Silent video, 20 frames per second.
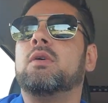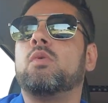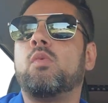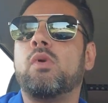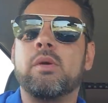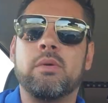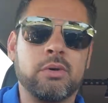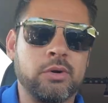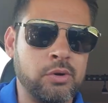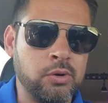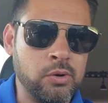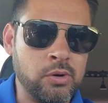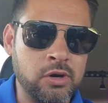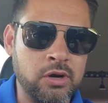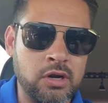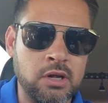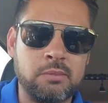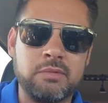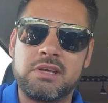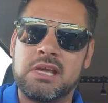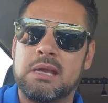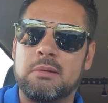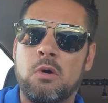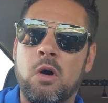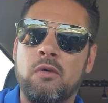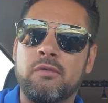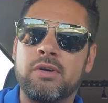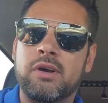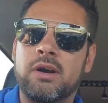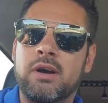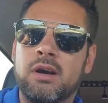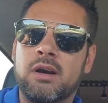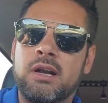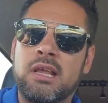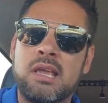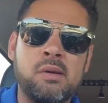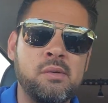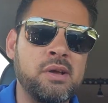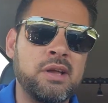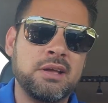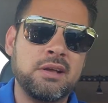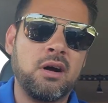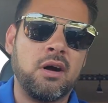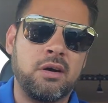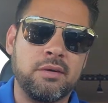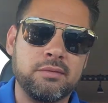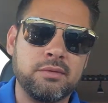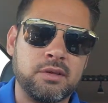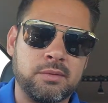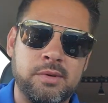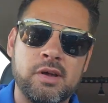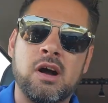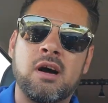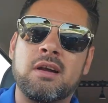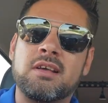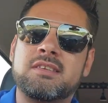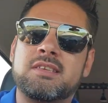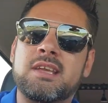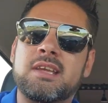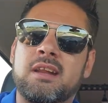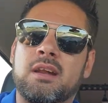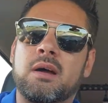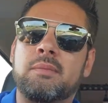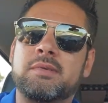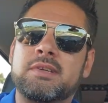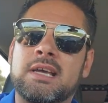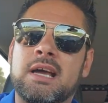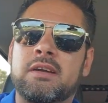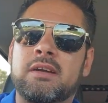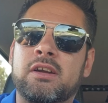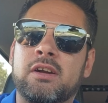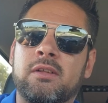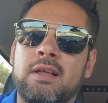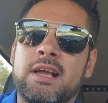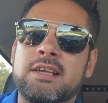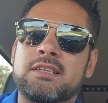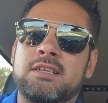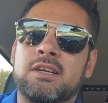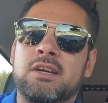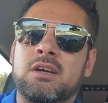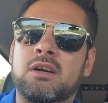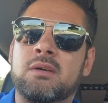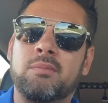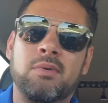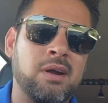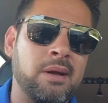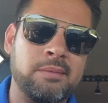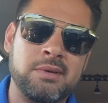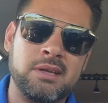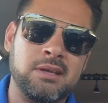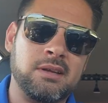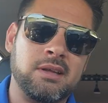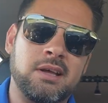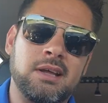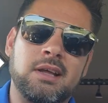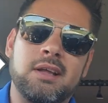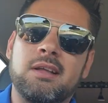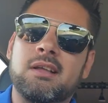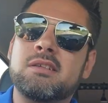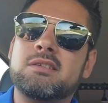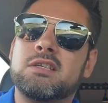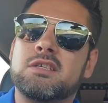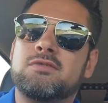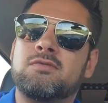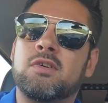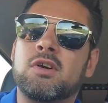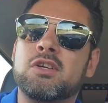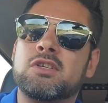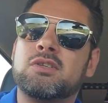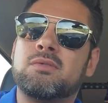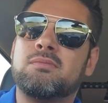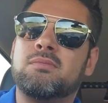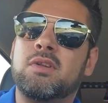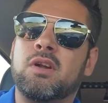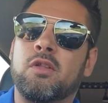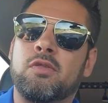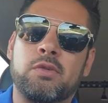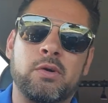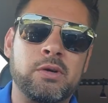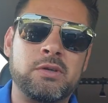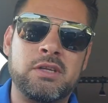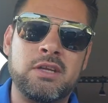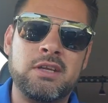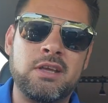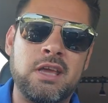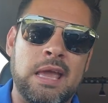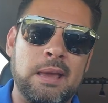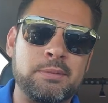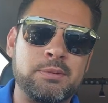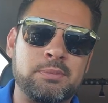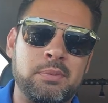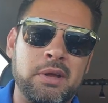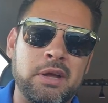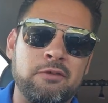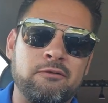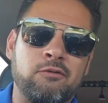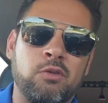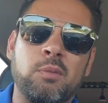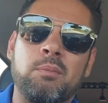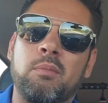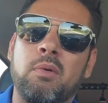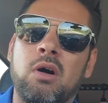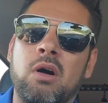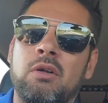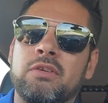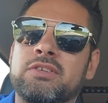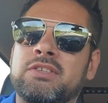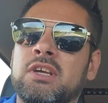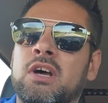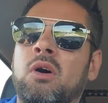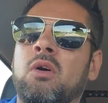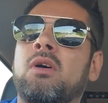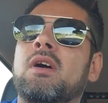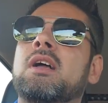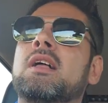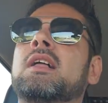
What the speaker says: We recruited him. He came over here. To be honest, he had an up and down year last year, but I mean, it's his first 13 games playing football. So